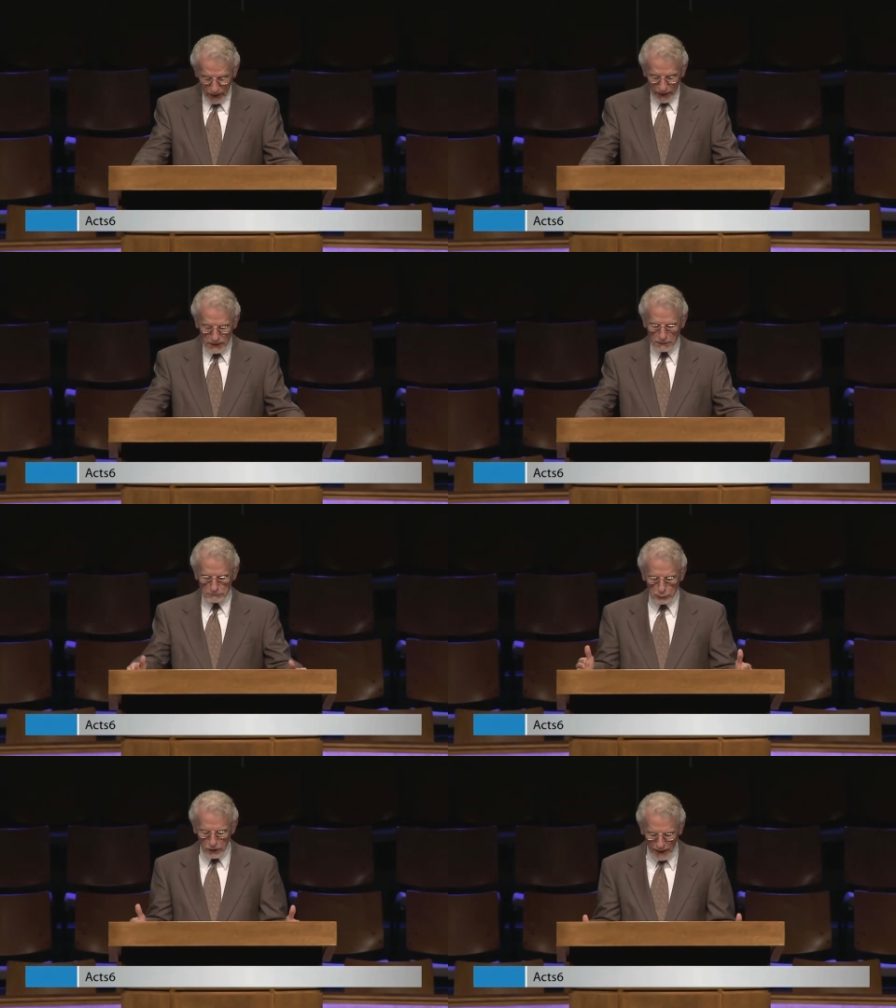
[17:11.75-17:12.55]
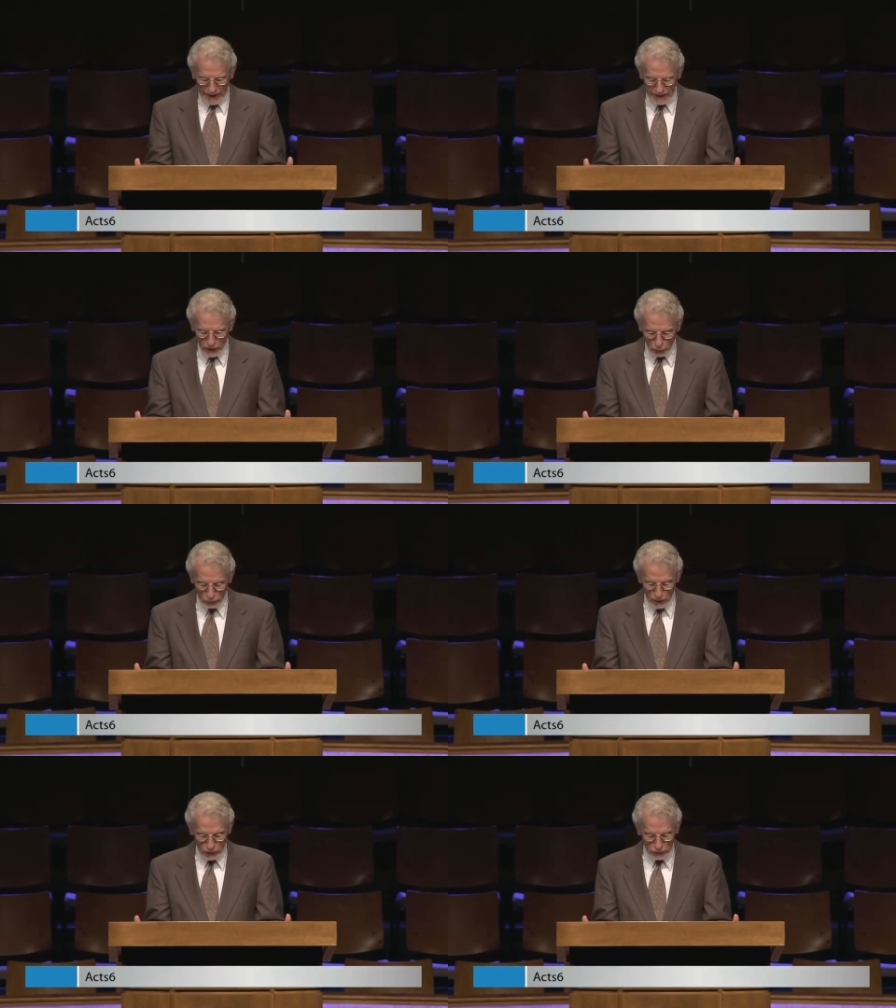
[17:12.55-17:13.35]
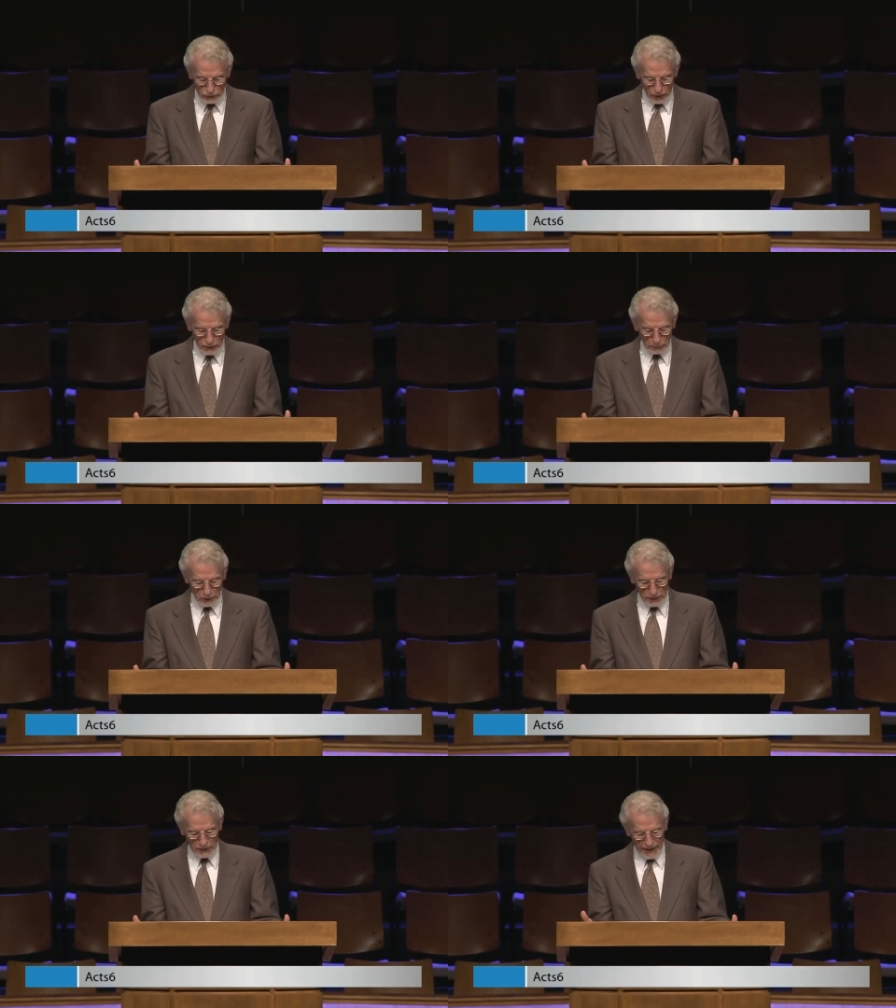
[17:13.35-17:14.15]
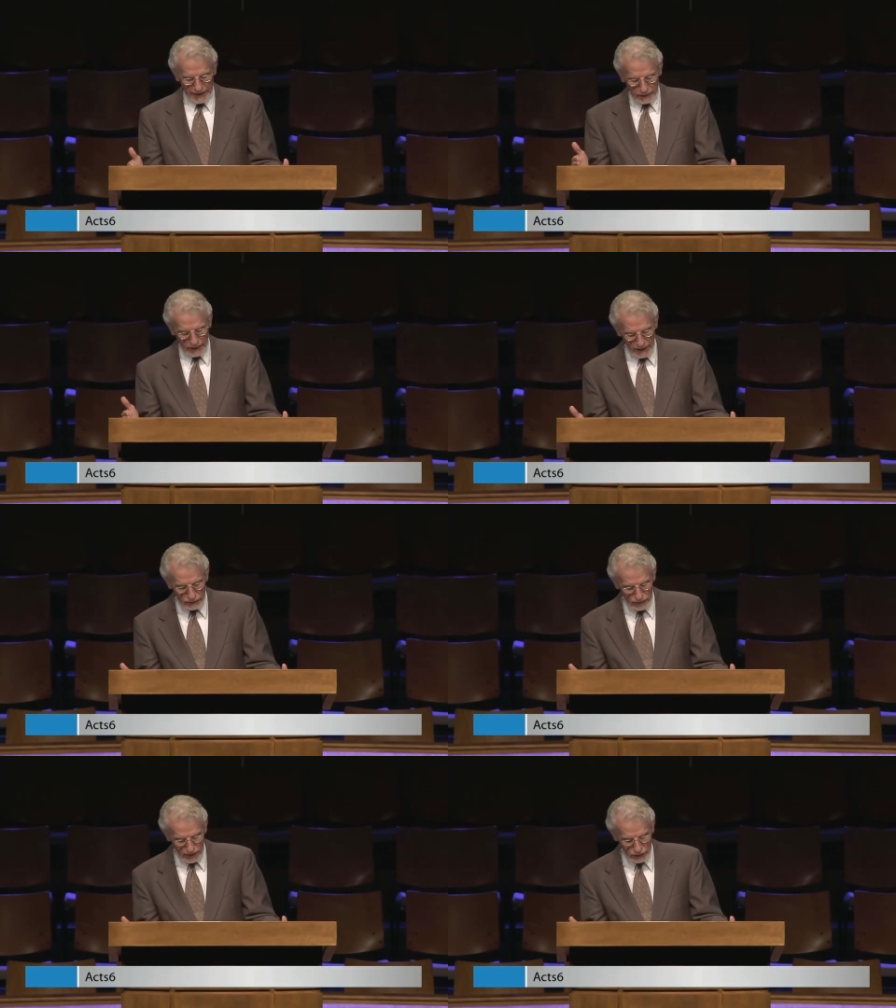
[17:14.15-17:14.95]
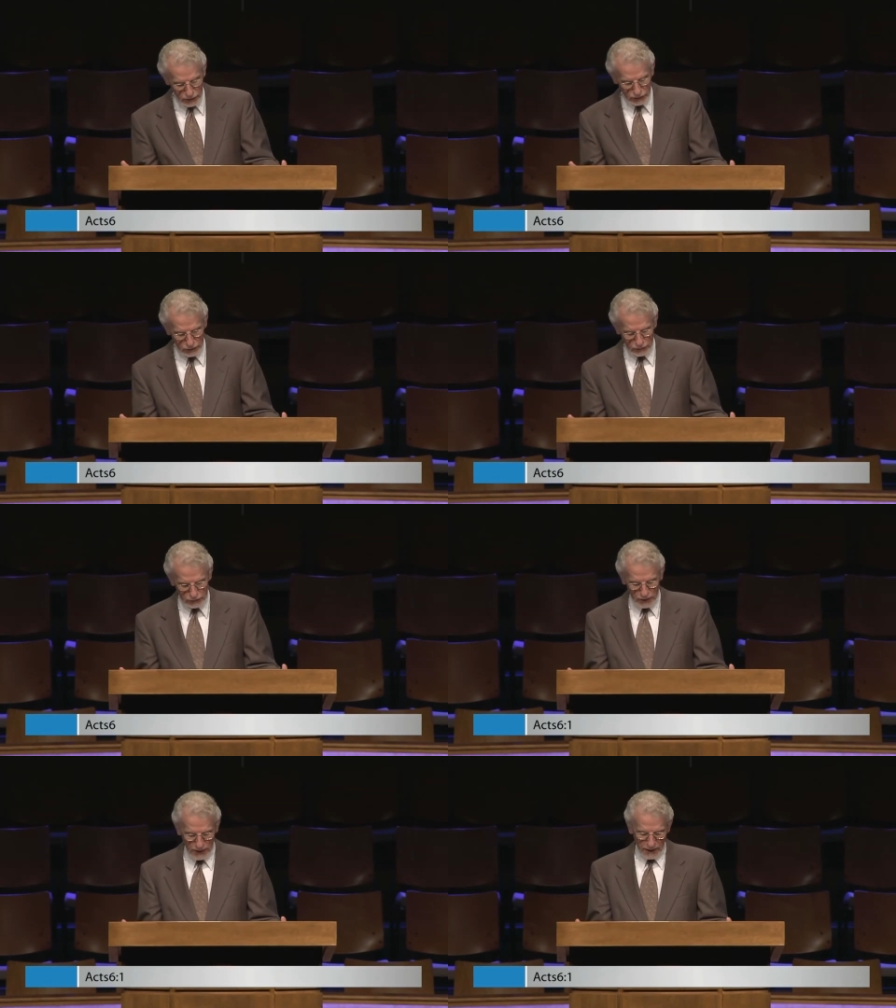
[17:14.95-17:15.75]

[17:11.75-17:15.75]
a complaint arose on the part of the Hellenistic Jews